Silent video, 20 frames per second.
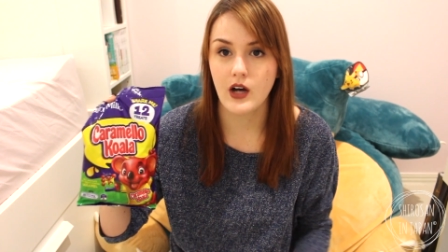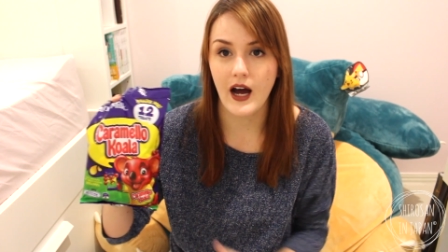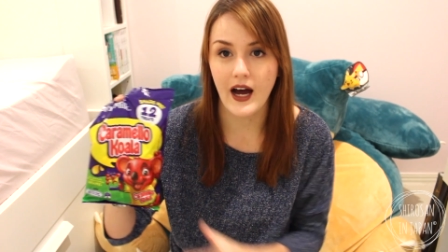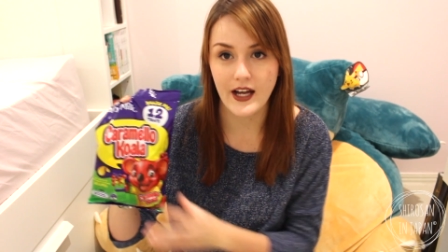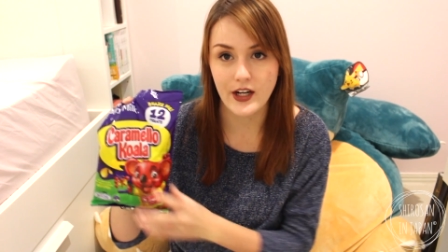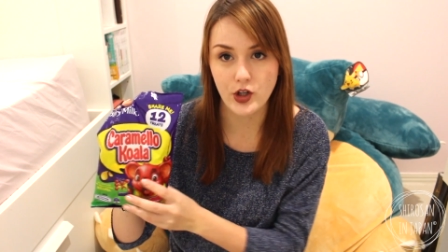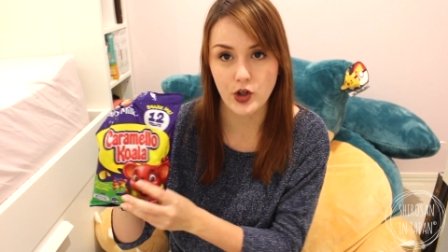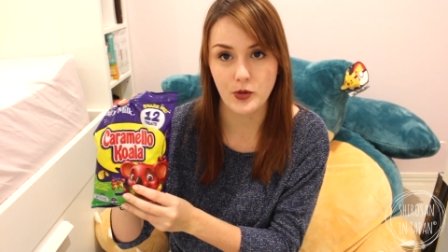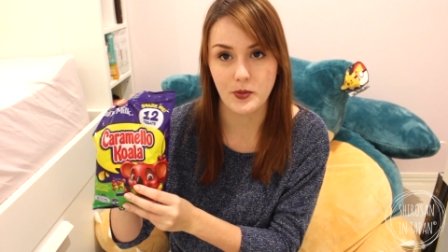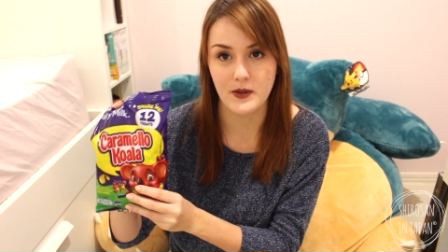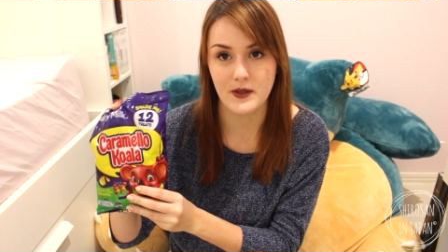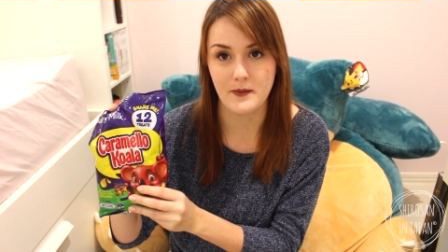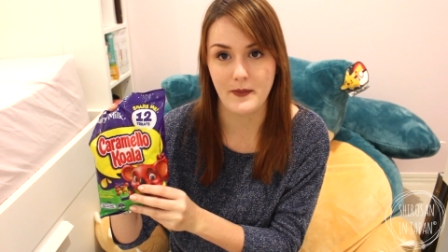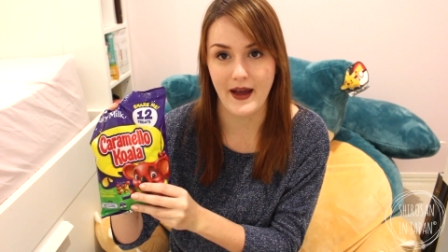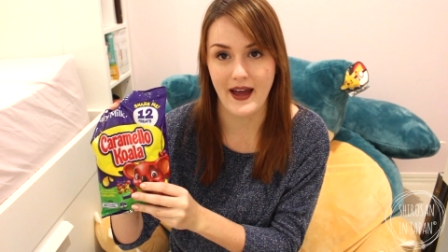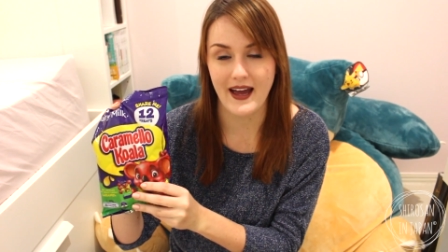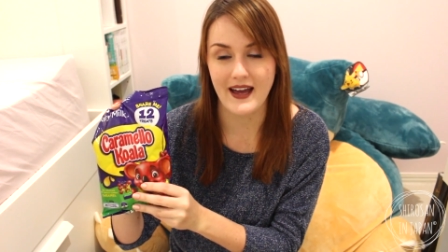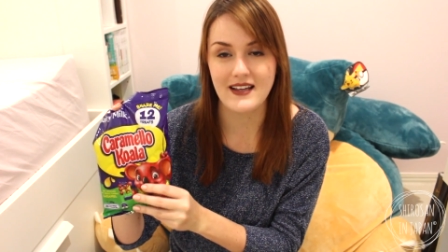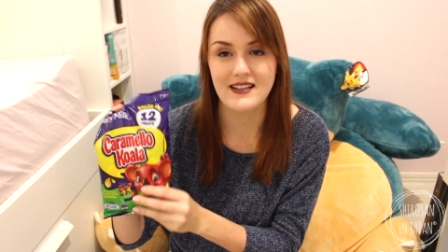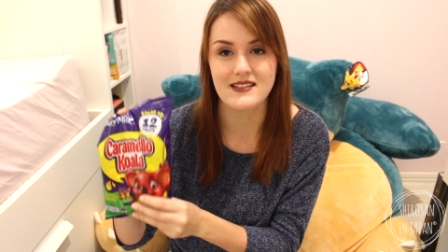unopened
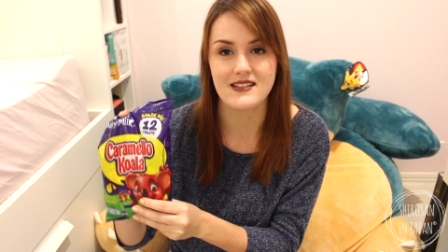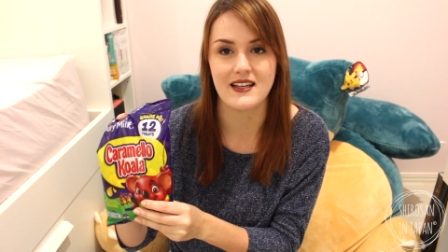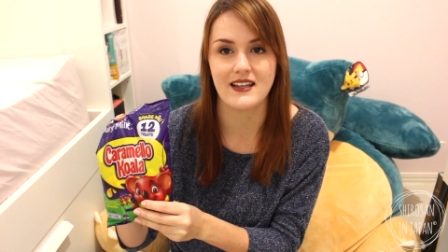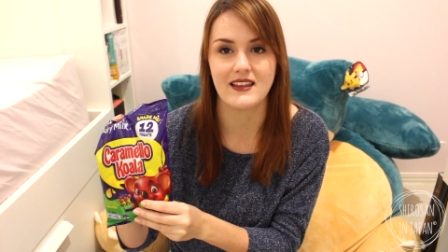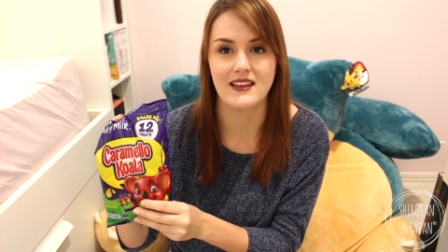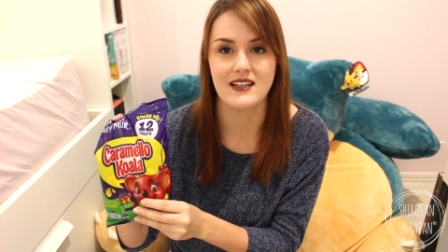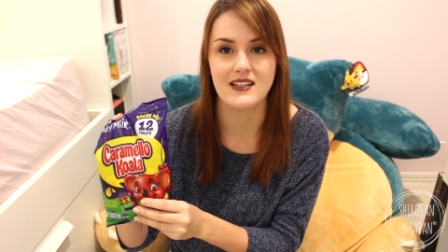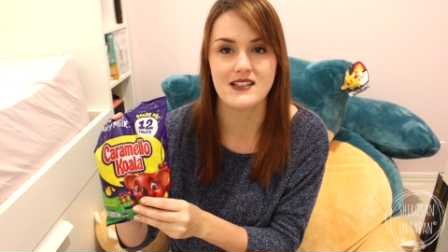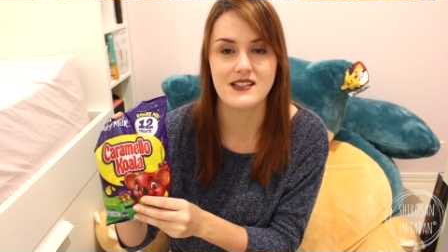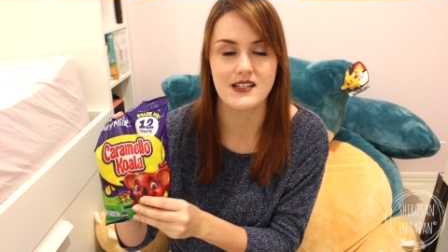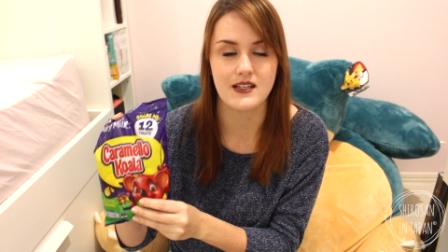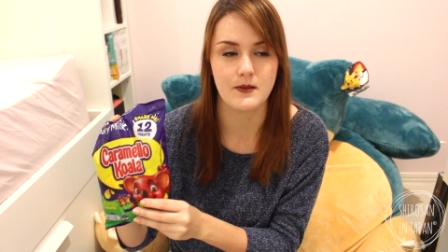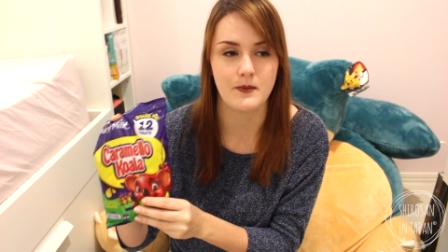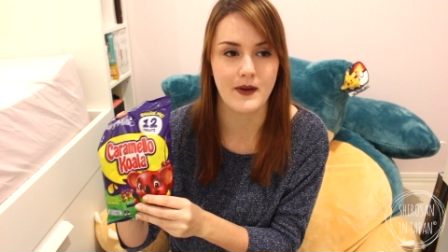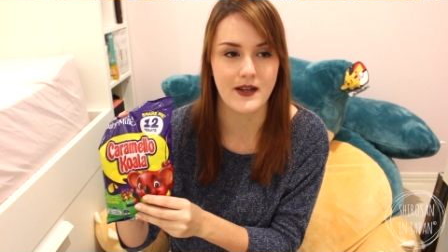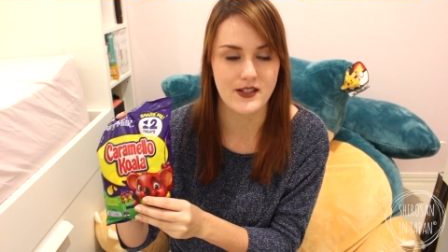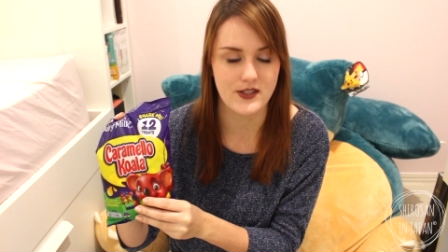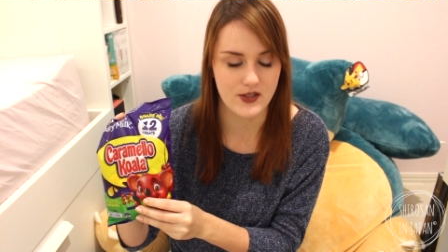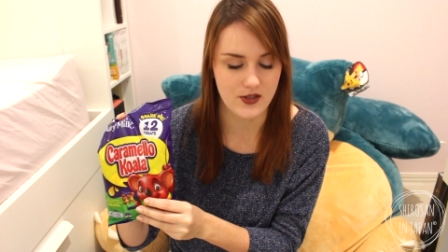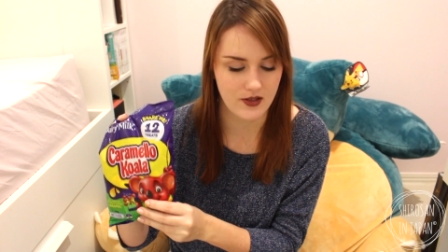bags like this in
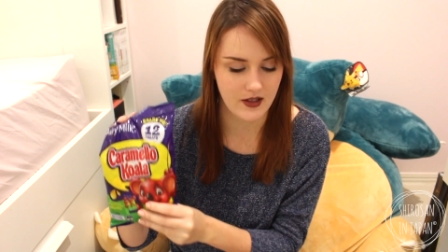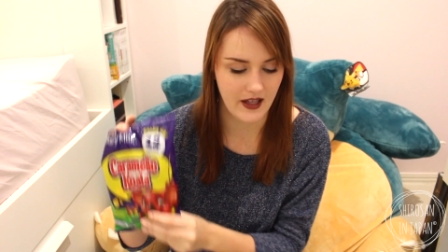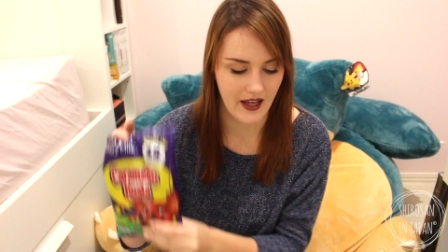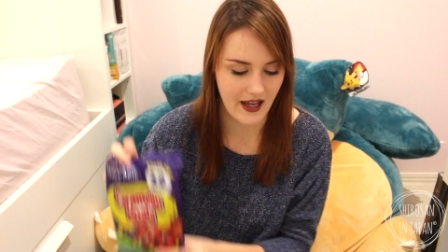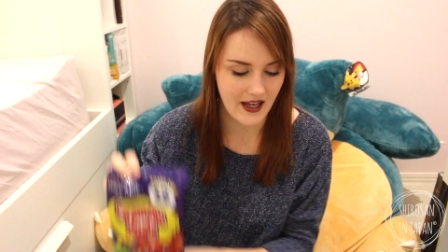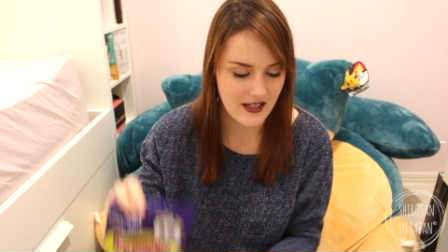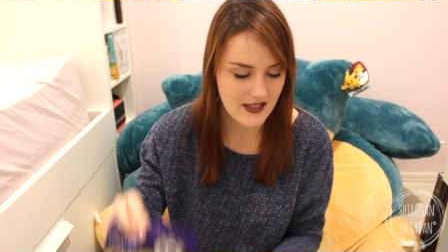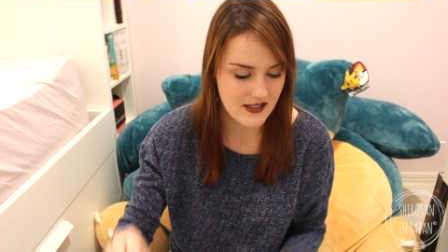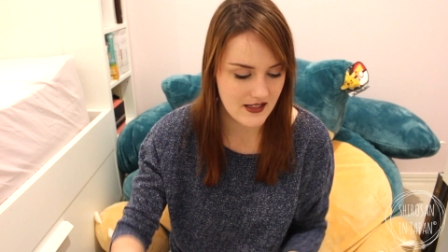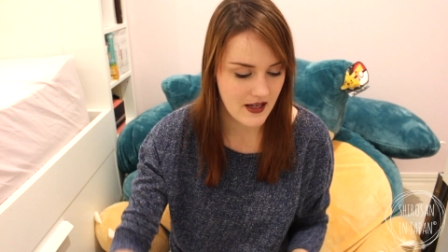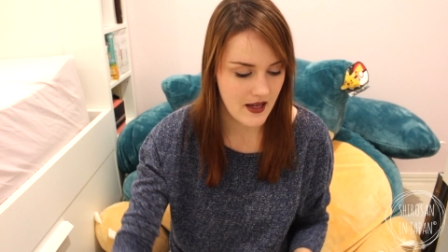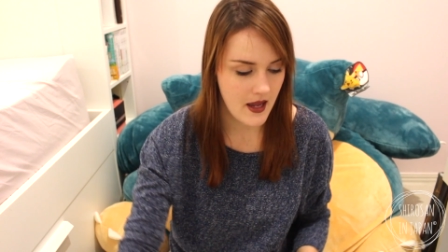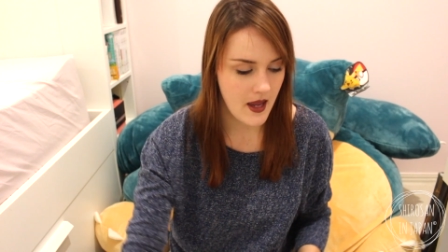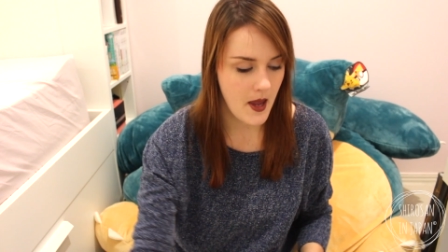my suitcase,